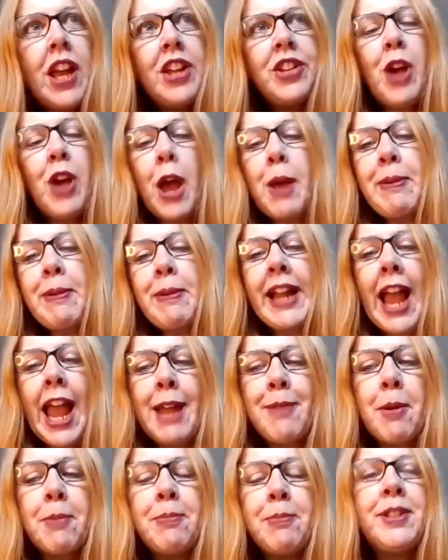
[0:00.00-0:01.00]
So I
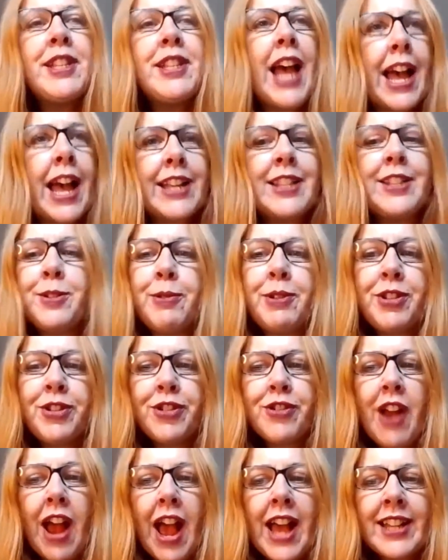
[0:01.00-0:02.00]
became obsessed with
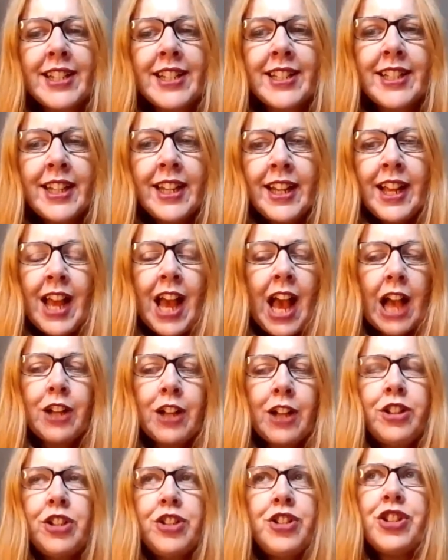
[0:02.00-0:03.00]
stress. I
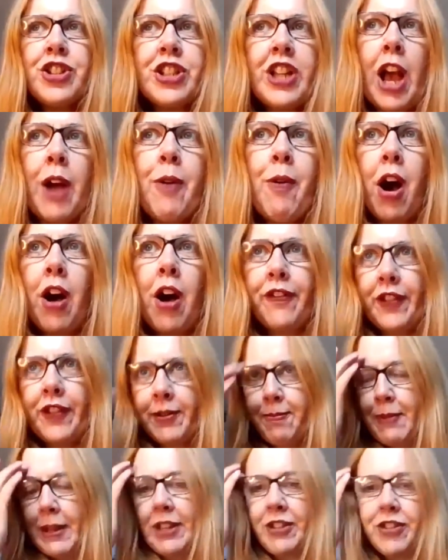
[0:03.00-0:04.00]
couldn't just go off
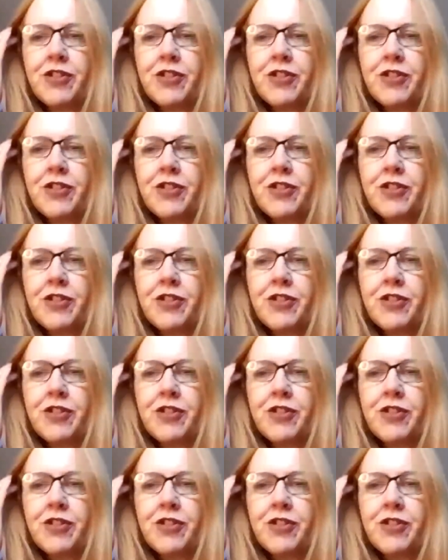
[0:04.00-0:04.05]
and be